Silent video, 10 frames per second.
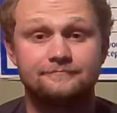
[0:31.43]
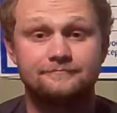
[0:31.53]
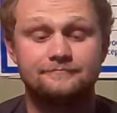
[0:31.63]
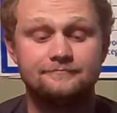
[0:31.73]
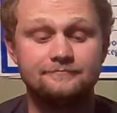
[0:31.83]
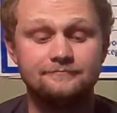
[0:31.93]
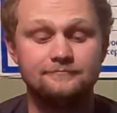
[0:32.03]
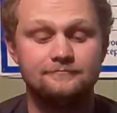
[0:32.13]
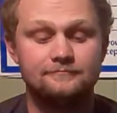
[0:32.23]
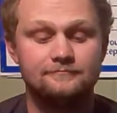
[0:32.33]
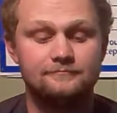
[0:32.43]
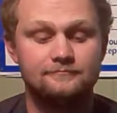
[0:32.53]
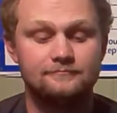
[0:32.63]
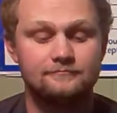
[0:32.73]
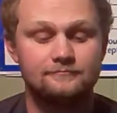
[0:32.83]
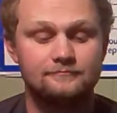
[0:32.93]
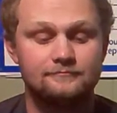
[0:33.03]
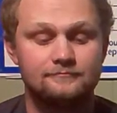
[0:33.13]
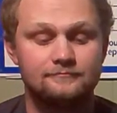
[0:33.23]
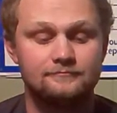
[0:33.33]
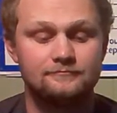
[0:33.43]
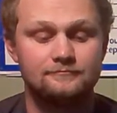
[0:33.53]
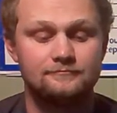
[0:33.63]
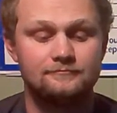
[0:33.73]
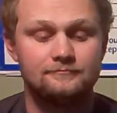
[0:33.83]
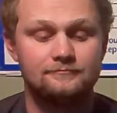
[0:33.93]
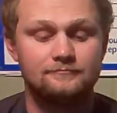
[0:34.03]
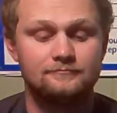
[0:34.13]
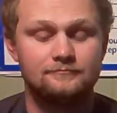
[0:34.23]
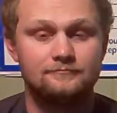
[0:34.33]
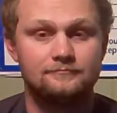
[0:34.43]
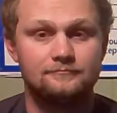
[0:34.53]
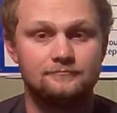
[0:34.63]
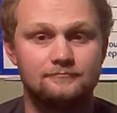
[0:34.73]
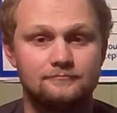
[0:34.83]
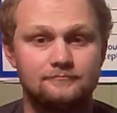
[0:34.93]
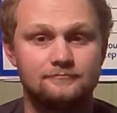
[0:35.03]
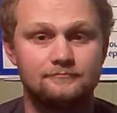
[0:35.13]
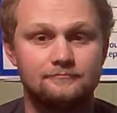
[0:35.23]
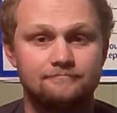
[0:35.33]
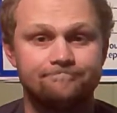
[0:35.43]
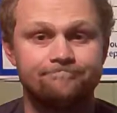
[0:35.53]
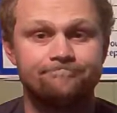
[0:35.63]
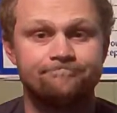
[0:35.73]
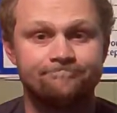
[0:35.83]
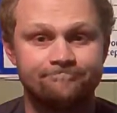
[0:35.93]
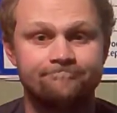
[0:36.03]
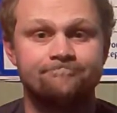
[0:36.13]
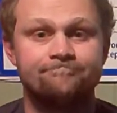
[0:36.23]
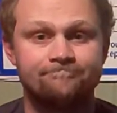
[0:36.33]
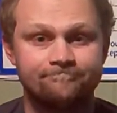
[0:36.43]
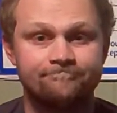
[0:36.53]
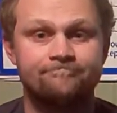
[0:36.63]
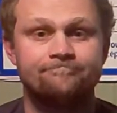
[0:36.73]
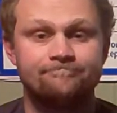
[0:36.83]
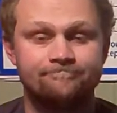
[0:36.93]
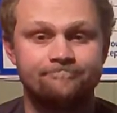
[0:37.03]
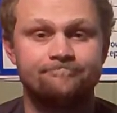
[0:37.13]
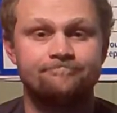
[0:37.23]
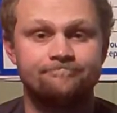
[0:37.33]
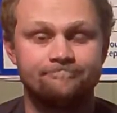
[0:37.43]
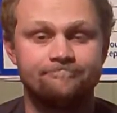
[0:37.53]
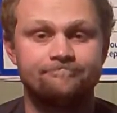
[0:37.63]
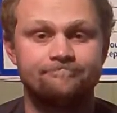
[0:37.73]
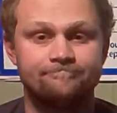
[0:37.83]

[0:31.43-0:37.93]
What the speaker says: (not speaking)